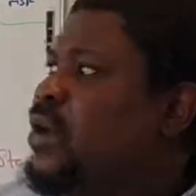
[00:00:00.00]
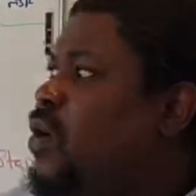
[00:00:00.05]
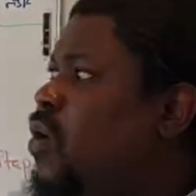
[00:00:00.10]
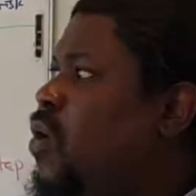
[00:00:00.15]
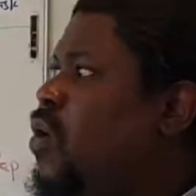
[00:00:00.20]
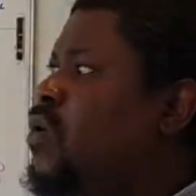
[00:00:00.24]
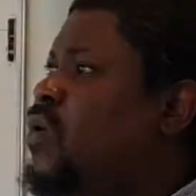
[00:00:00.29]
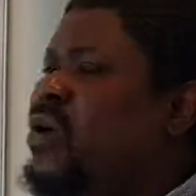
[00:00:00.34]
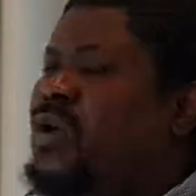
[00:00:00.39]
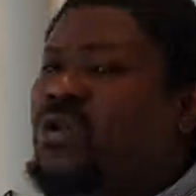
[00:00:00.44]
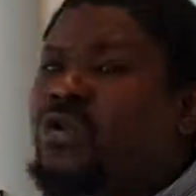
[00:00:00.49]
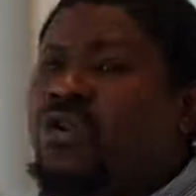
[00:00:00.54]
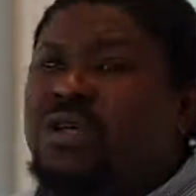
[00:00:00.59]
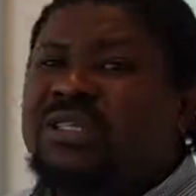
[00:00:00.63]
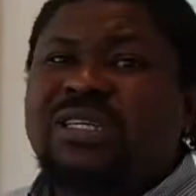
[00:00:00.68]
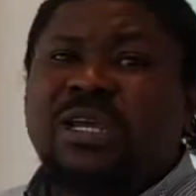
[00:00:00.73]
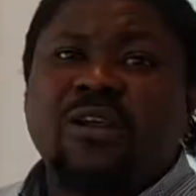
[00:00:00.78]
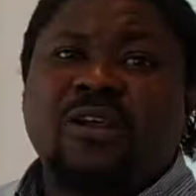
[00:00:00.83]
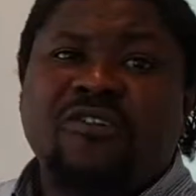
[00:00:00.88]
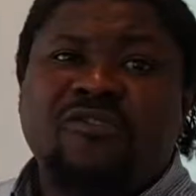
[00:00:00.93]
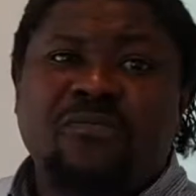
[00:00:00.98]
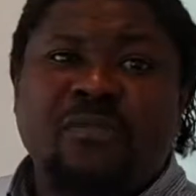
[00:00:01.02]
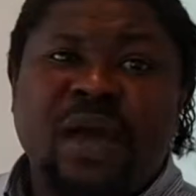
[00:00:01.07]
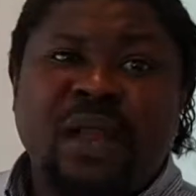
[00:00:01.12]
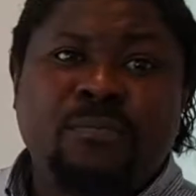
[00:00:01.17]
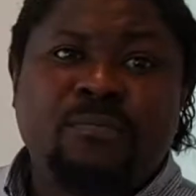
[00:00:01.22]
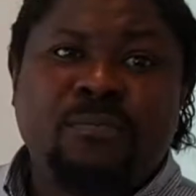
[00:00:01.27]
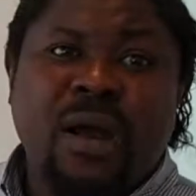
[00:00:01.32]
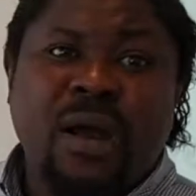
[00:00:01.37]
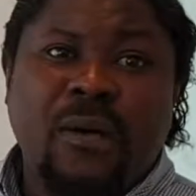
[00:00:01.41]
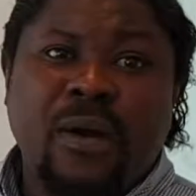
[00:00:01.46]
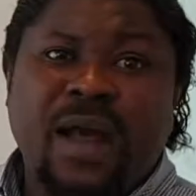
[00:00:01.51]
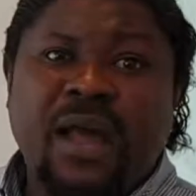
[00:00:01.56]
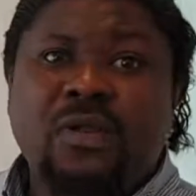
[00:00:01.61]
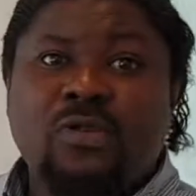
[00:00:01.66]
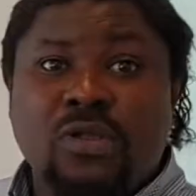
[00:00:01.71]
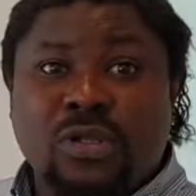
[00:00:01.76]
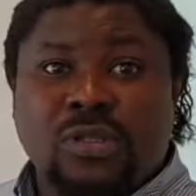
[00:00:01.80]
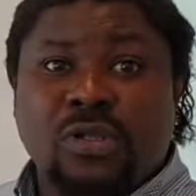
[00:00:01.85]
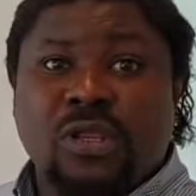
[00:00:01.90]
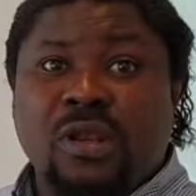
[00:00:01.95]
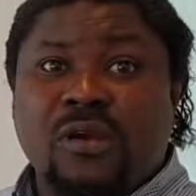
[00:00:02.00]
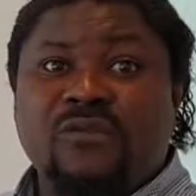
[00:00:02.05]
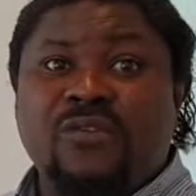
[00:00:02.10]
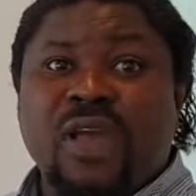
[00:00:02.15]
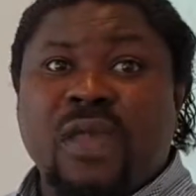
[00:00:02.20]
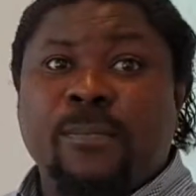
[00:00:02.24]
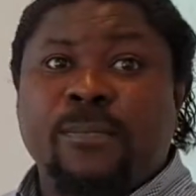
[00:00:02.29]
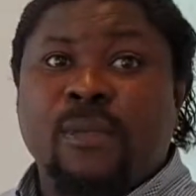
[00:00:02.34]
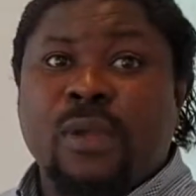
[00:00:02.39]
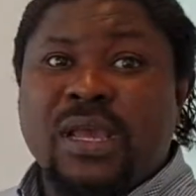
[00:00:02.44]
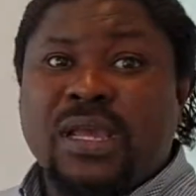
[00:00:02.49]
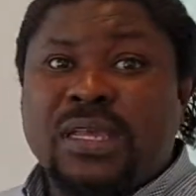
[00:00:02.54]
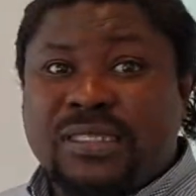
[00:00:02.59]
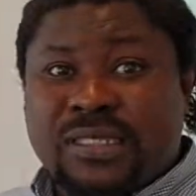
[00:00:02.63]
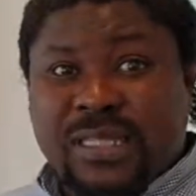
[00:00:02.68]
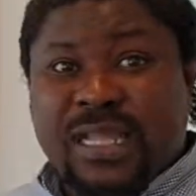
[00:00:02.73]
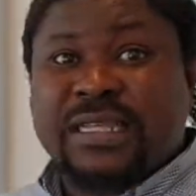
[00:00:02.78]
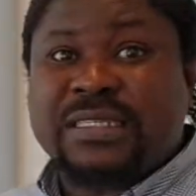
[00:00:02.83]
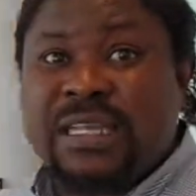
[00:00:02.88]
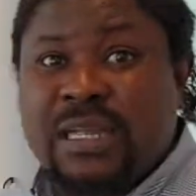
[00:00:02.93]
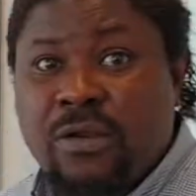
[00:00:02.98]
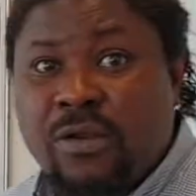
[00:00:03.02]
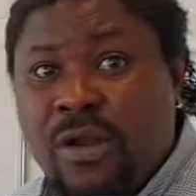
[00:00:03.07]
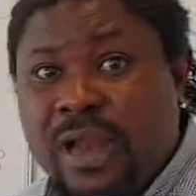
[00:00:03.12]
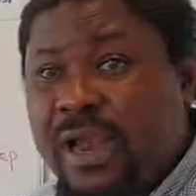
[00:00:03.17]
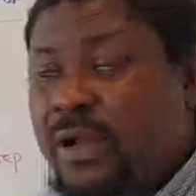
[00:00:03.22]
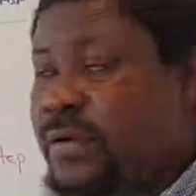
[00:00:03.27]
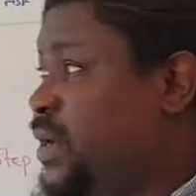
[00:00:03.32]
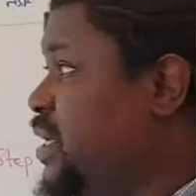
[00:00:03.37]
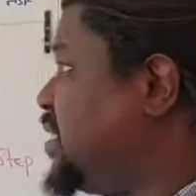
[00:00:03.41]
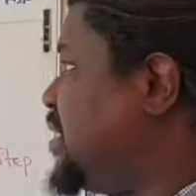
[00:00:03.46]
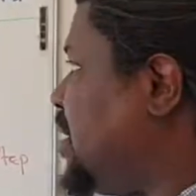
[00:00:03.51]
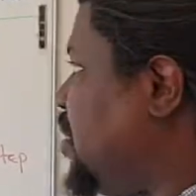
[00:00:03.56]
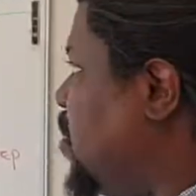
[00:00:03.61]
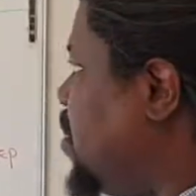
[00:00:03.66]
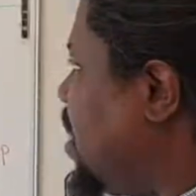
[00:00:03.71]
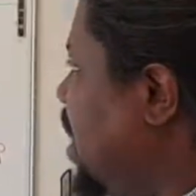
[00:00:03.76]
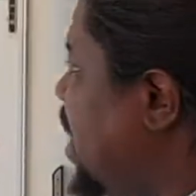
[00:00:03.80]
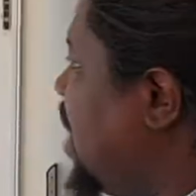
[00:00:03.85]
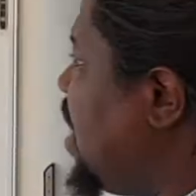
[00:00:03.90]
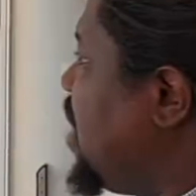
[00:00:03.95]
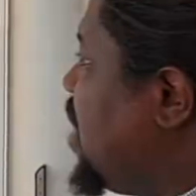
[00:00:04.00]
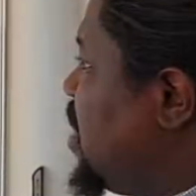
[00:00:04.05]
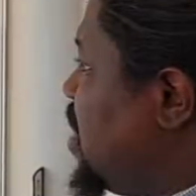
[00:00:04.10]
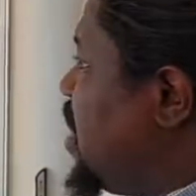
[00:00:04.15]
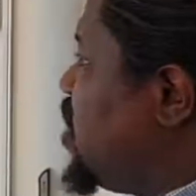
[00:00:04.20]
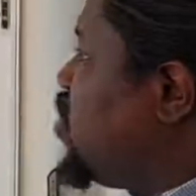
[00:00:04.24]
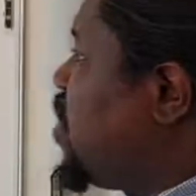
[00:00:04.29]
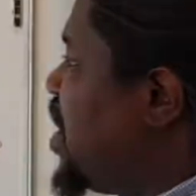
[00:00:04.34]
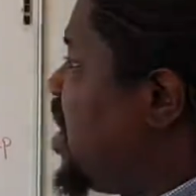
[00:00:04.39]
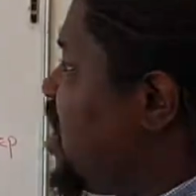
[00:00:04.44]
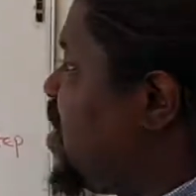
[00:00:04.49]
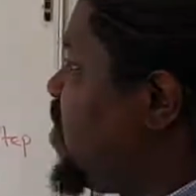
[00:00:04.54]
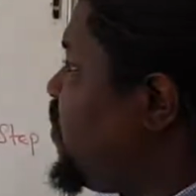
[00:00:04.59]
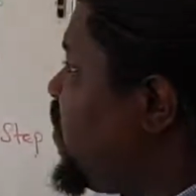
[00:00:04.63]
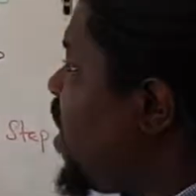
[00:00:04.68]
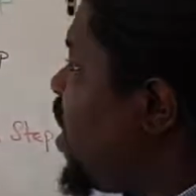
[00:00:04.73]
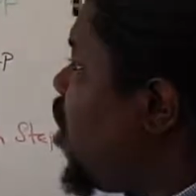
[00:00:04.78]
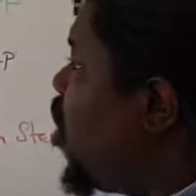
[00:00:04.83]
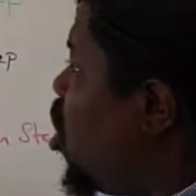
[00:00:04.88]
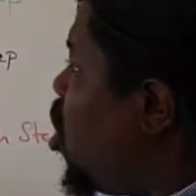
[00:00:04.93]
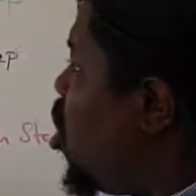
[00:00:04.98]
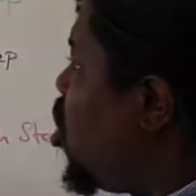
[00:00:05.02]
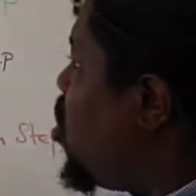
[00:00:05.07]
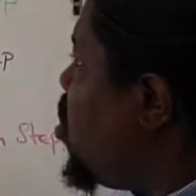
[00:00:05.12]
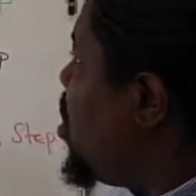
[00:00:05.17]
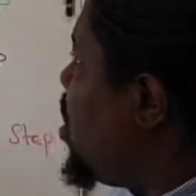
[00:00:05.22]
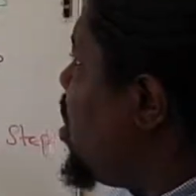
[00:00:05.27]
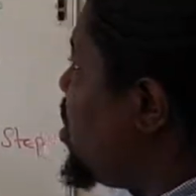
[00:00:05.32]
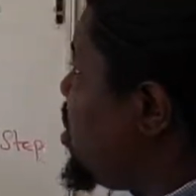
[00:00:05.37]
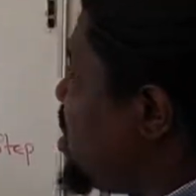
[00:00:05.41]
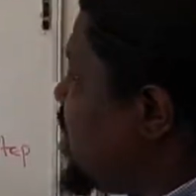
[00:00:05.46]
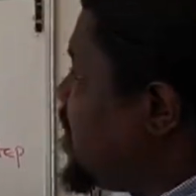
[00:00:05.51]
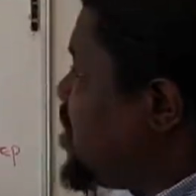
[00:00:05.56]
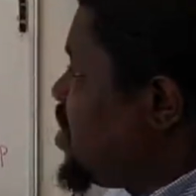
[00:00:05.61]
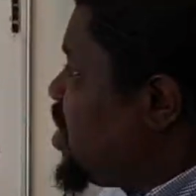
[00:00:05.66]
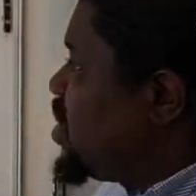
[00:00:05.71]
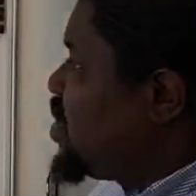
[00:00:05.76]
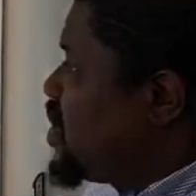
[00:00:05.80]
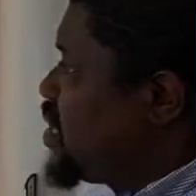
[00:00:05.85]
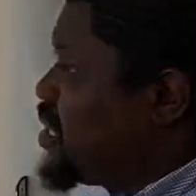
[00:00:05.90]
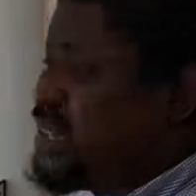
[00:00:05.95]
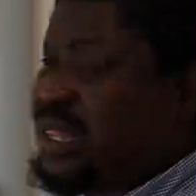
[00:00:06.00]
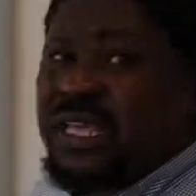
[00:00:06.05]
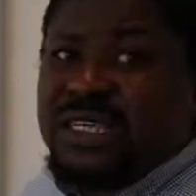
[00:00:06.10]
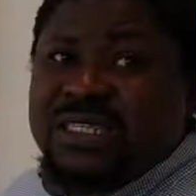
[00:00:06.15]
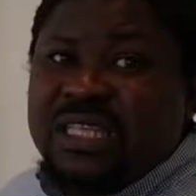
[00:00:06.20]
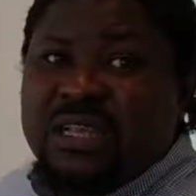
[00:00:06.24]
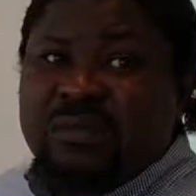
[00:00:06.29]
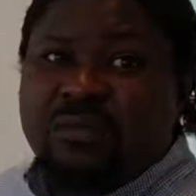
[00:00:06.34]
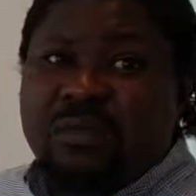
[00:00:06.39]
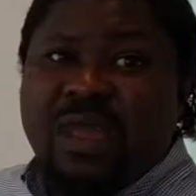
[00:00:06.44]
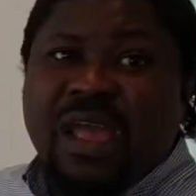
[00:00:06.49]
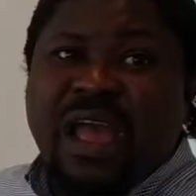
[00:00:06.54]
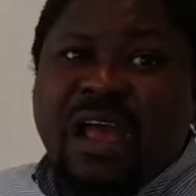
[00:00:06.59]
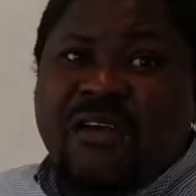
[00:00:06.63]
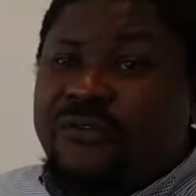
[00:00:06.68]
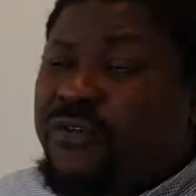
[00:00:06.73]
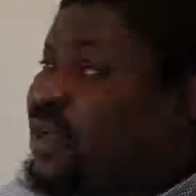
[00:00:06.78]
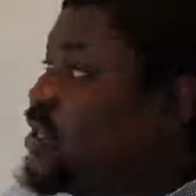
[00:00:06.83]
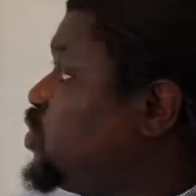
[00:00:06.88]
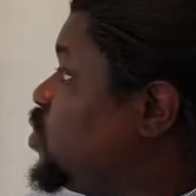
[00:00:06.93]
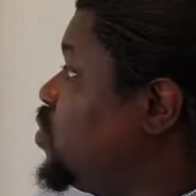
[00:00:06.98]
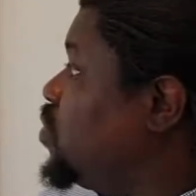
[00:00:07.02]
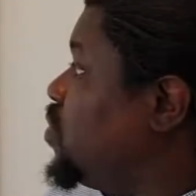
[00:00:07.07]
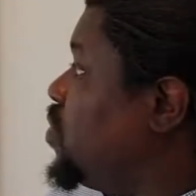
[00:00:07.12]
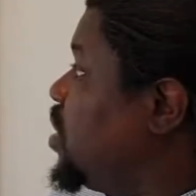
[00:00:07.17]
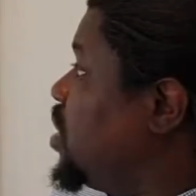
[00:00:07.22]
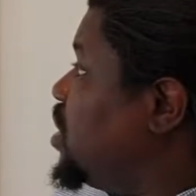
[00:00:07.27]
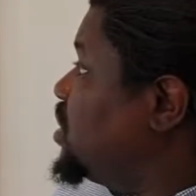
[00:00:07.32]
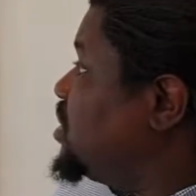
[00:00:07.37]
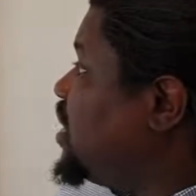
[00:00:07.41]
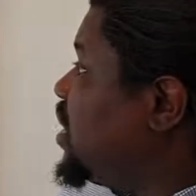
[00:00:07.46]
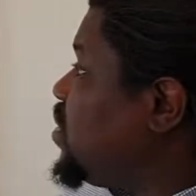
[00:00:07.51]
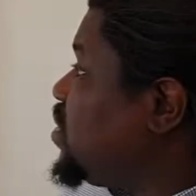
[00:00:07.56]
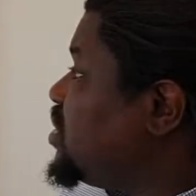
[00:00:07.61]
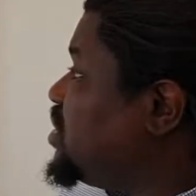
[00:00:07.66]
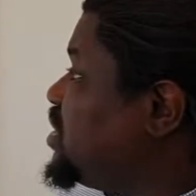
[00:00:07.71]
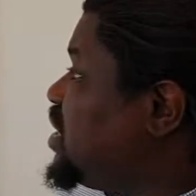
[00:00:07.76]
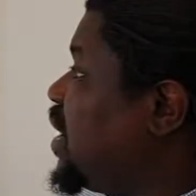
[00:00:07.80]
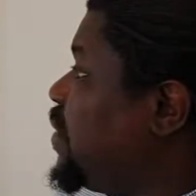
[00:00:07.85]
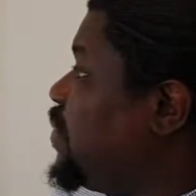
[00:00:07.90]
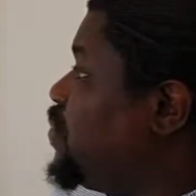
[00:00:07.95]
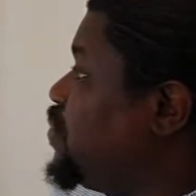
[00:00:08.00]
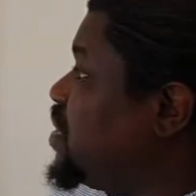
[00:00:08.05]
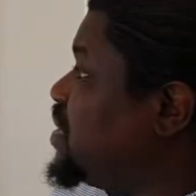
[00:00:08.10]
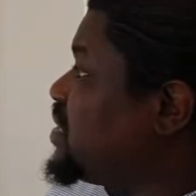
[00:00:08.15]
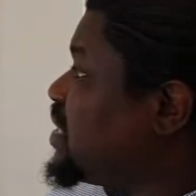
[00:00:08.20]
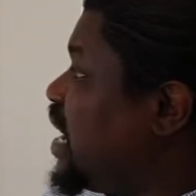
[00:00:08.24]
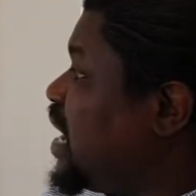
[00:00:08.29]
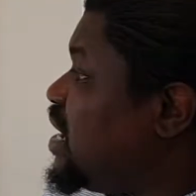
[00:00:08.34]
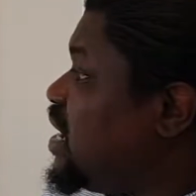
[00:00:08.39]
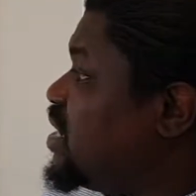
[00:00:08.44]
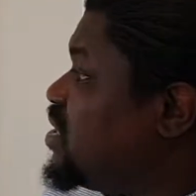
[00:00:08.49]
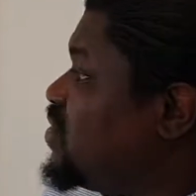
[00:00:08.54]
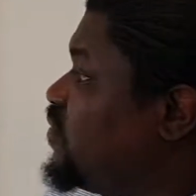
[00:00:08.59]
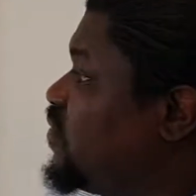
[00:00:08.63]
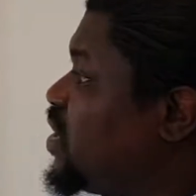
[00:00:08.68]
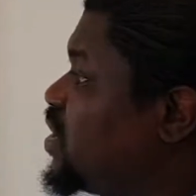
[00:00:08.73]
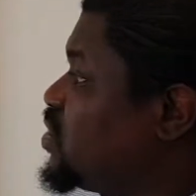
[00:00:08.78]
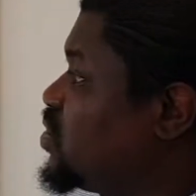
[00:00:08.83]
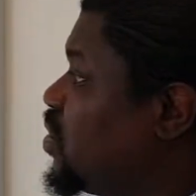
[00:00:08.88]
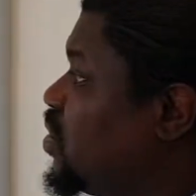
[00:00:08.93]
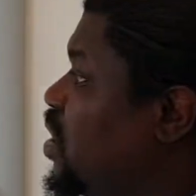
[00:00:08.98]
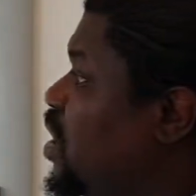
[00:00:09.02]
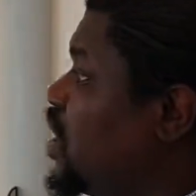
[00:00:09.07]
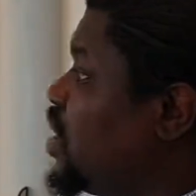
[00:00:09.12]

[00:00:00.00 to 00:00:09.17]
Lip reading: Oh, not enough manpower, not enough employees, that's another risk. Okay, then you identify all the things that may affect you. Second step, risk identification.